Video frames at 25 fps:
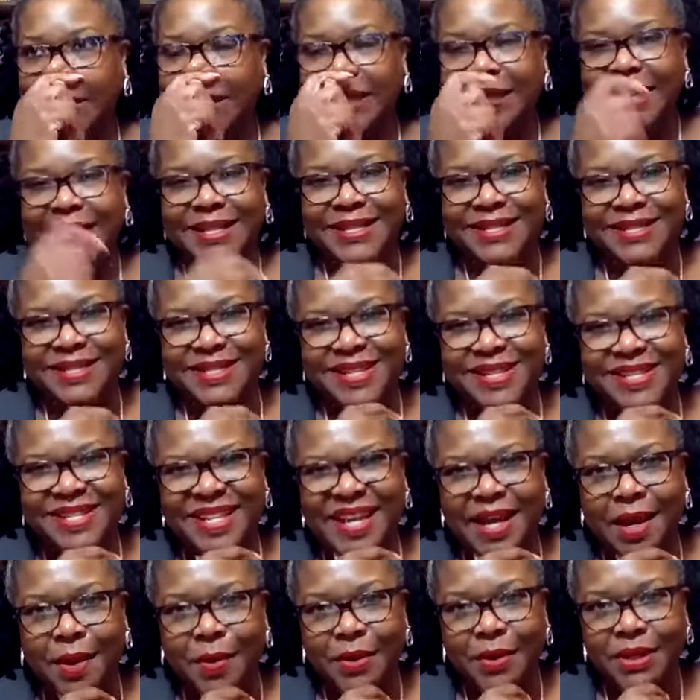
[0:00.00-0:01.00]
that's
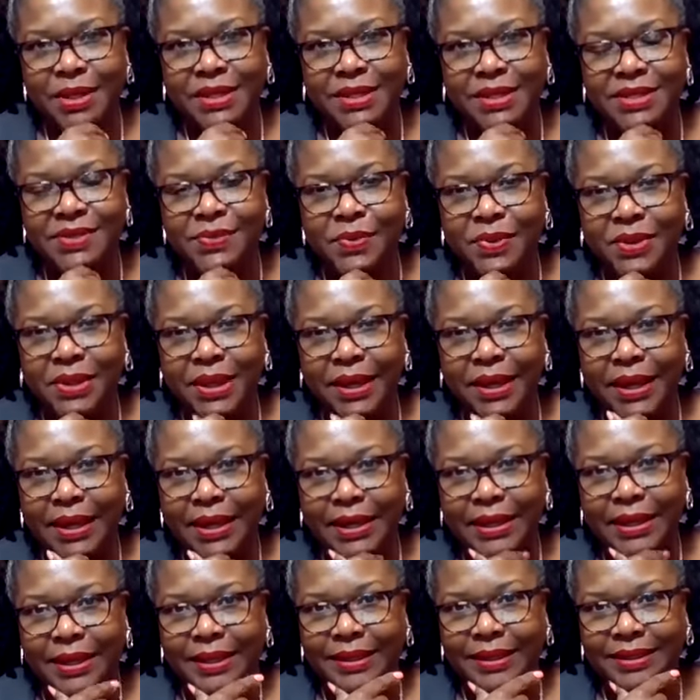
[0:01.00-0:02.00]
just how it is with
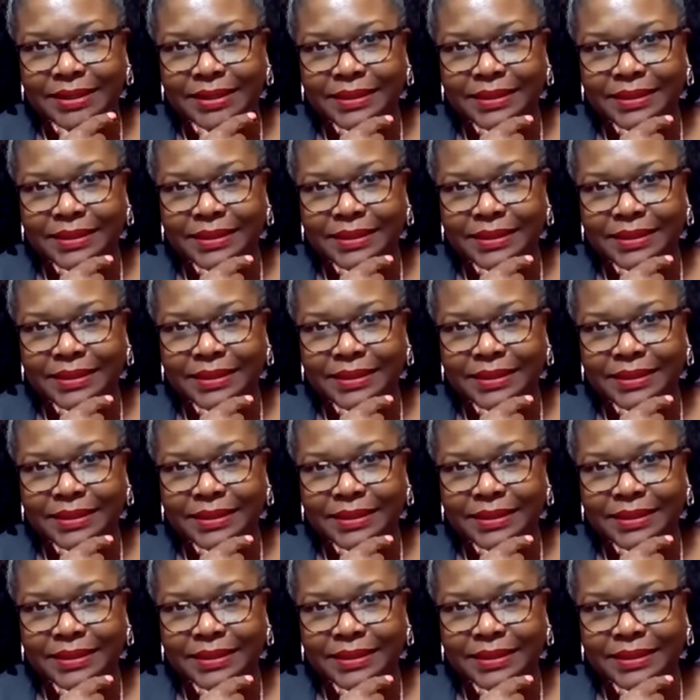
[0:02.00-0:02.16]
God.